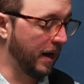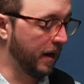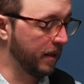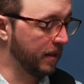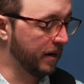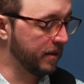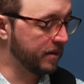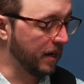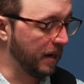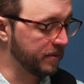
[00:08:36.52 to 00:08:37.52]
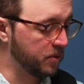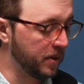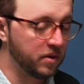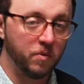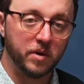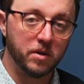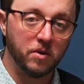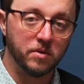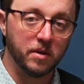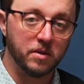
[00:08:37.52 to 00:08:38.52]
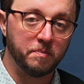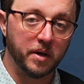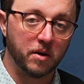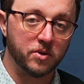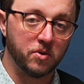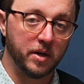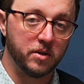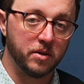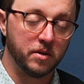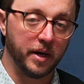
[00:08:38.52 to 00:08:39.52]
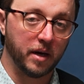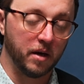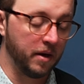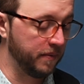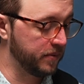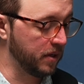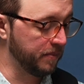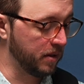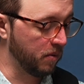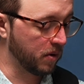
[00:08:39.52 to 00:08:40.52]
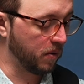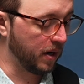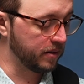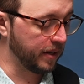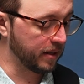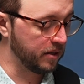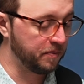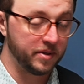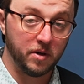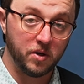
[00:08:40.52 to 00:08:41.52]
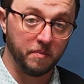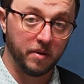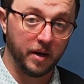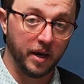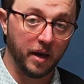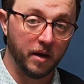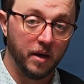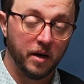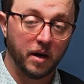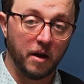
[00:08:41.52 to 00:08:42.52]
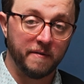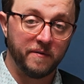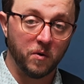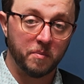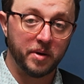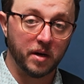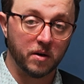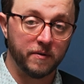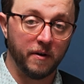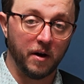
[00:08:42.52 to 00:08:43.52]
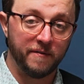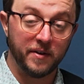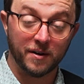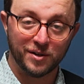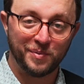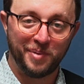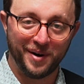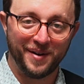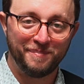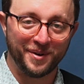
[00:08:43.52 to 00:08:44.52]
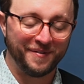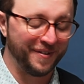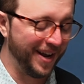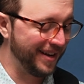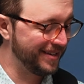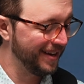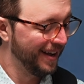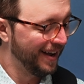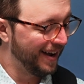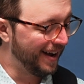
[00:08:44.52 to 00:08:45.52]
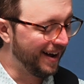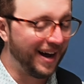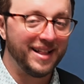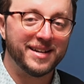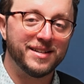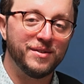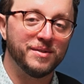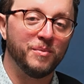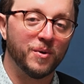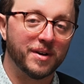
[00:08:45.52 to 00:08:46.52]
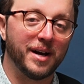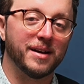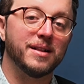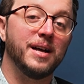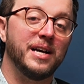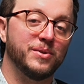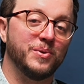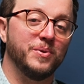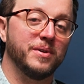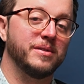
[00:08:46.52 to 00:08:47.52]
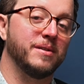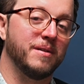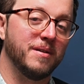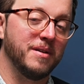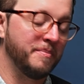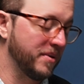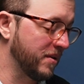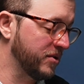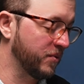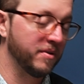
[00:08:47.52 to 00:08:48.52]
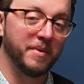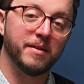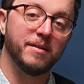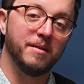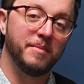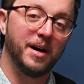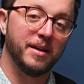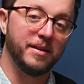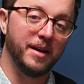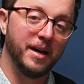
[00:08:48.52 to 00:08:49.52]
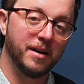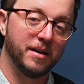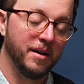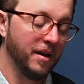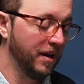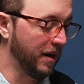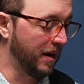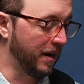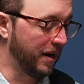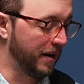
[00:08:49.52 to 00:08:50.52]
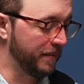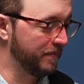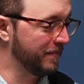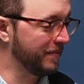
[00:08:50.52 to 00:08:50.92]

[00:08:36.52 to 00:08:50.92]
A lot of the times, especially when using these bigger stretches, like something that requires like this position playing, kind of 4 fingers per fret, I like to use a more kind of classical guitar approach with my thumb behind the neck. I